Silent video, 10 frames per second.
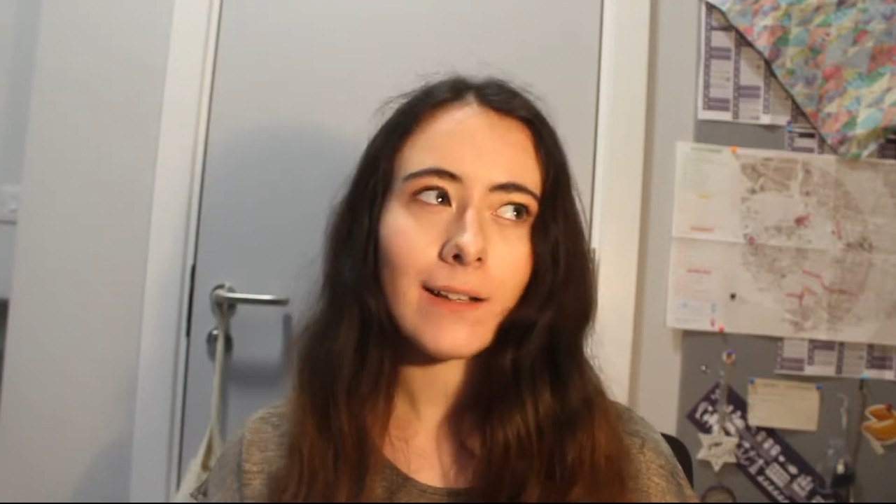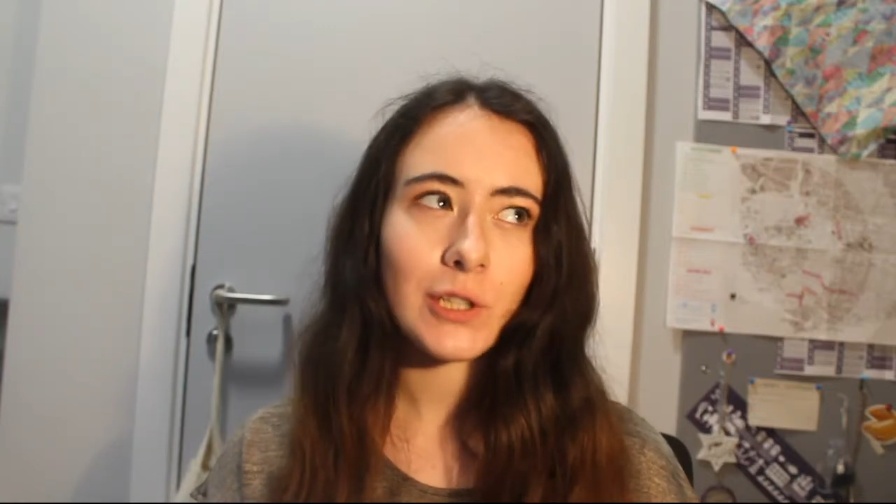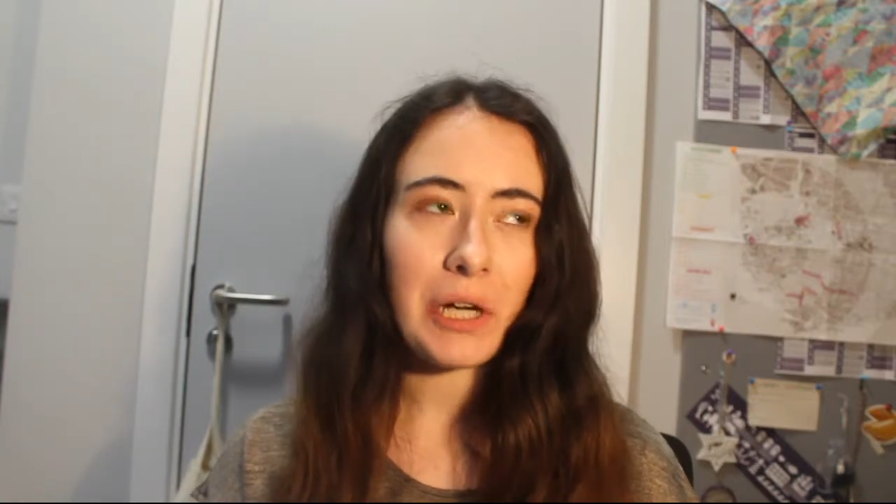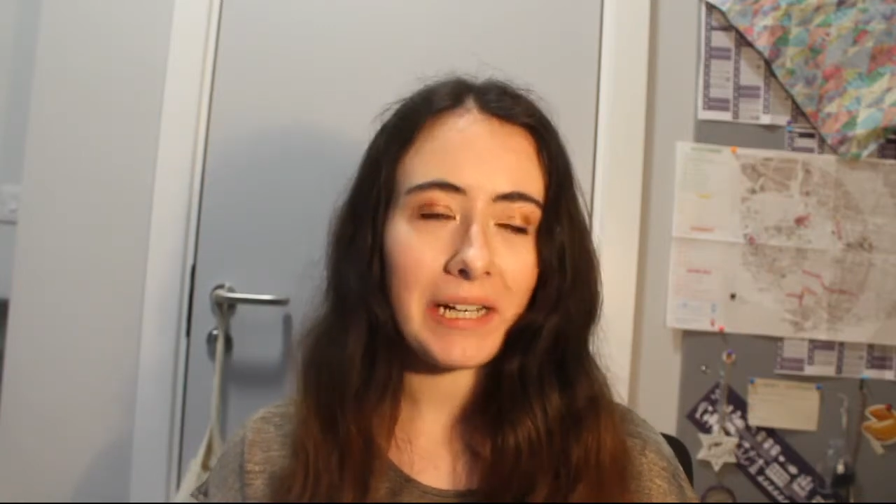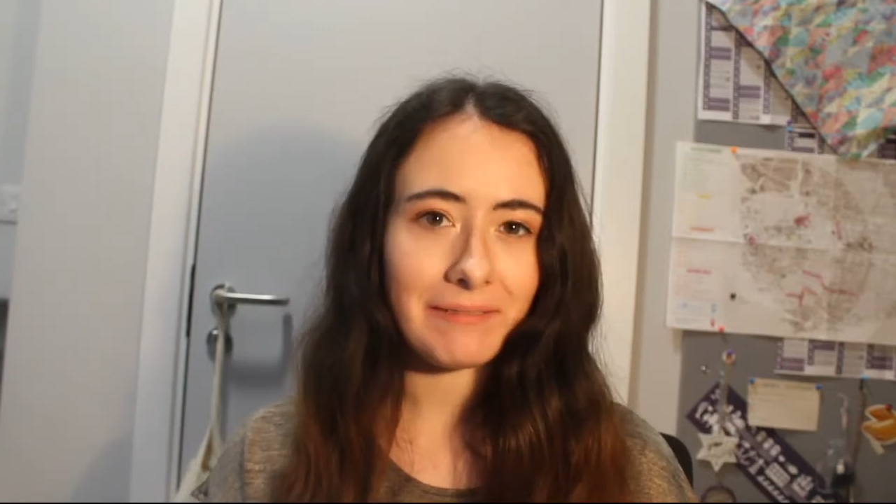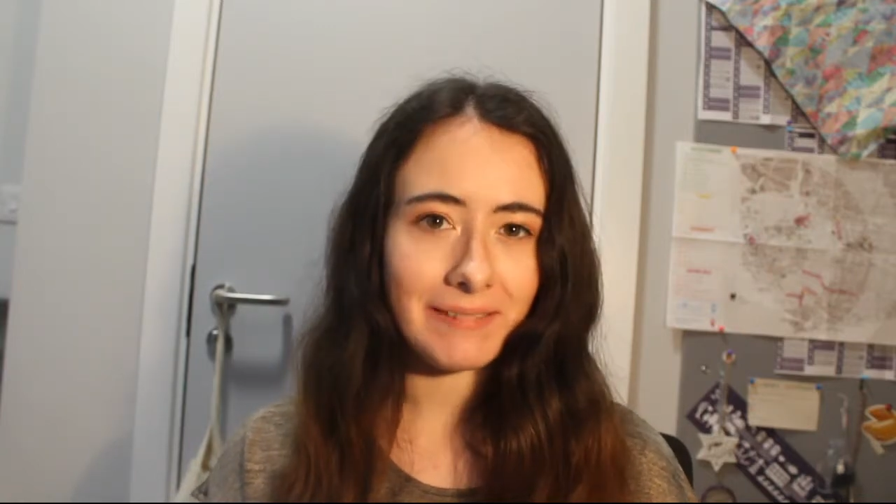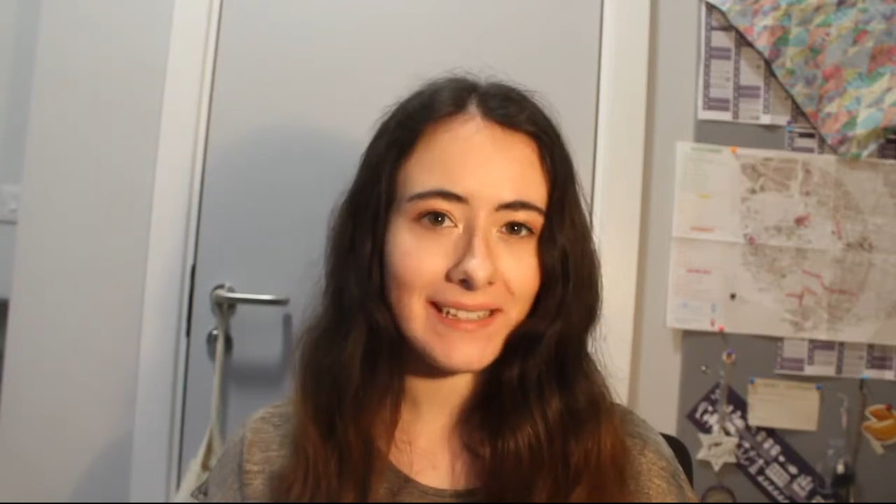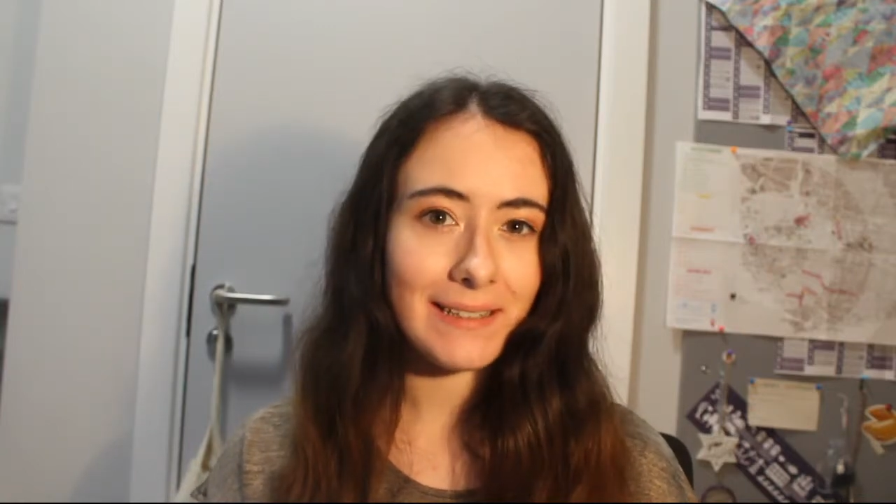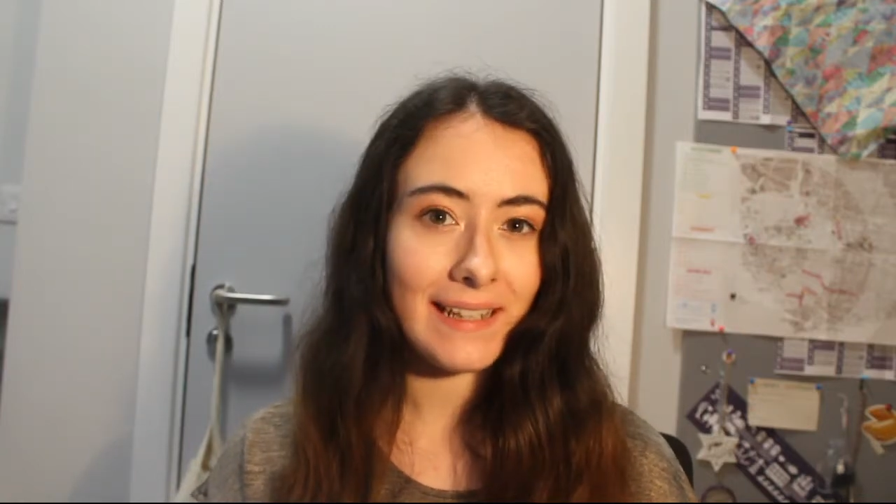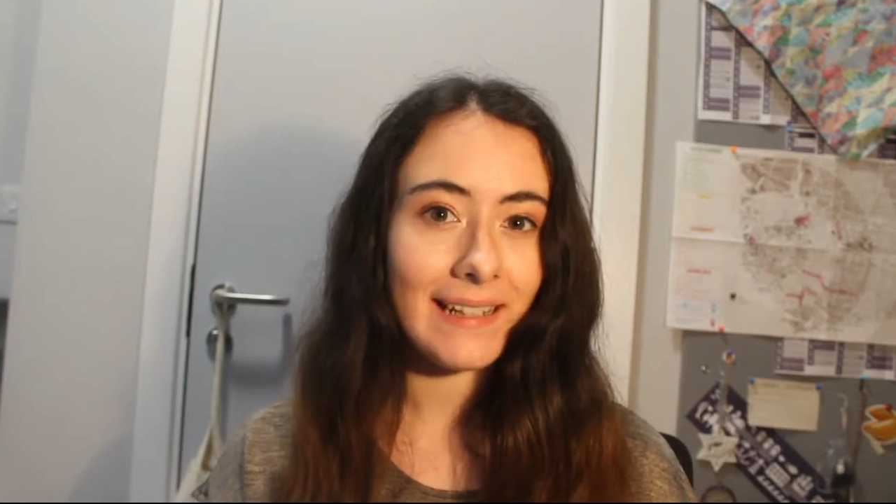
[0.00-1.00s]
I'll try and
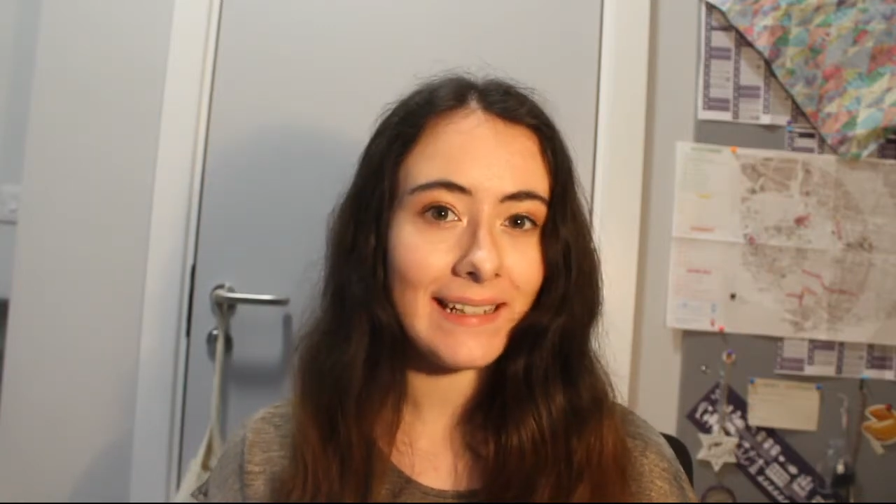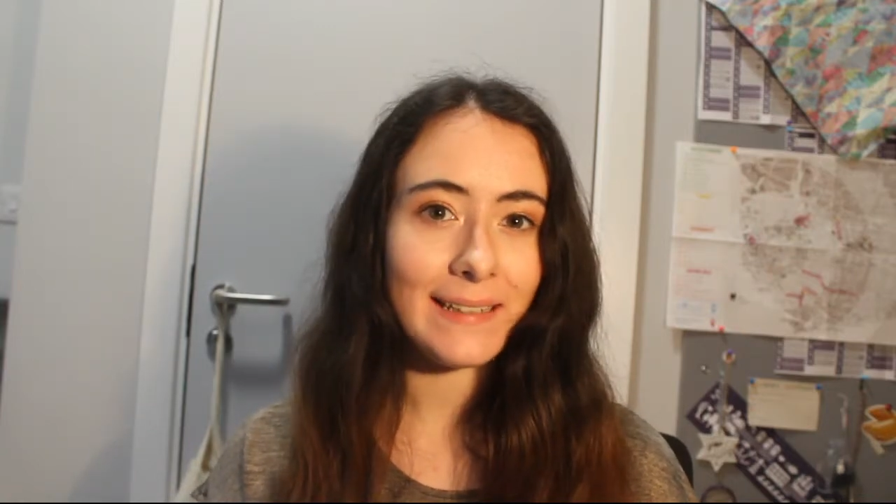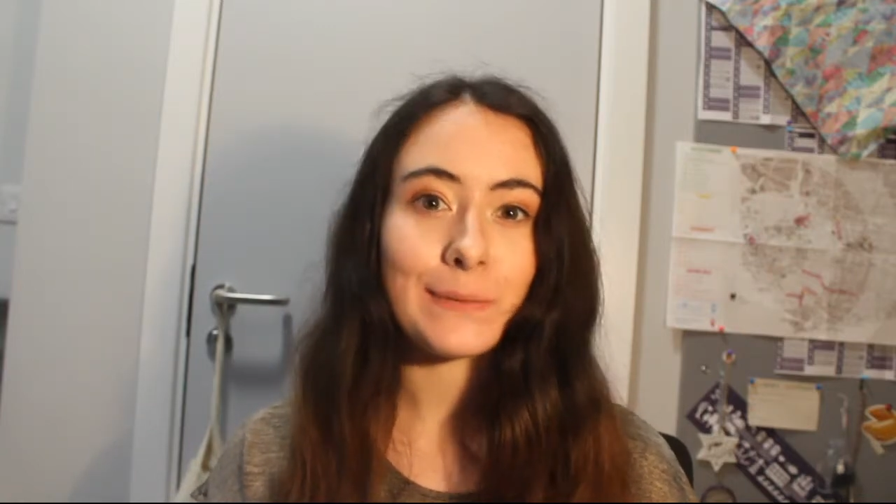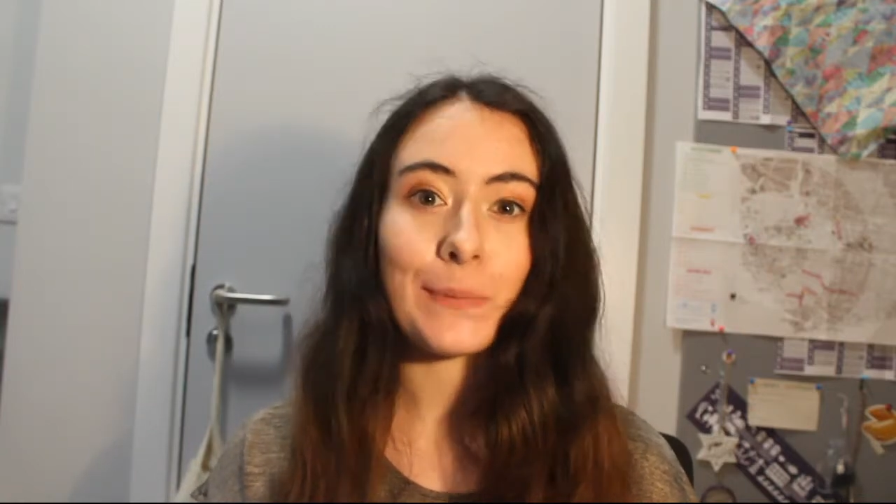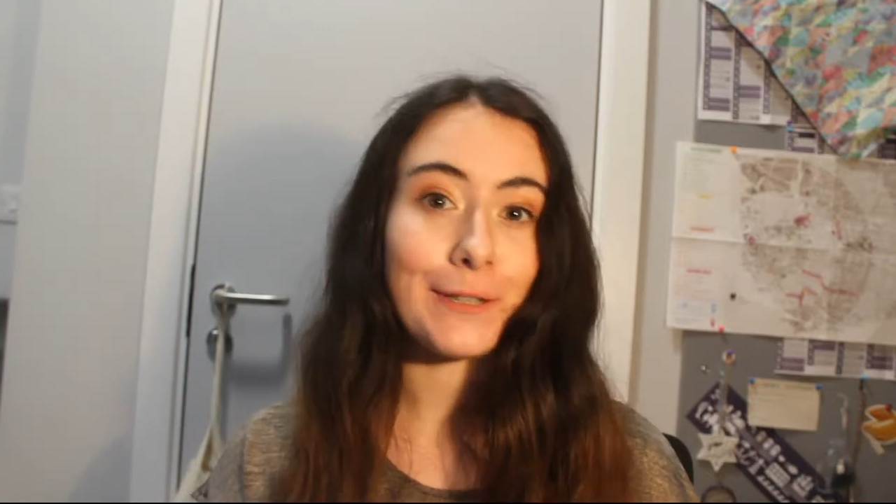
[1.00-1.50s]
read at least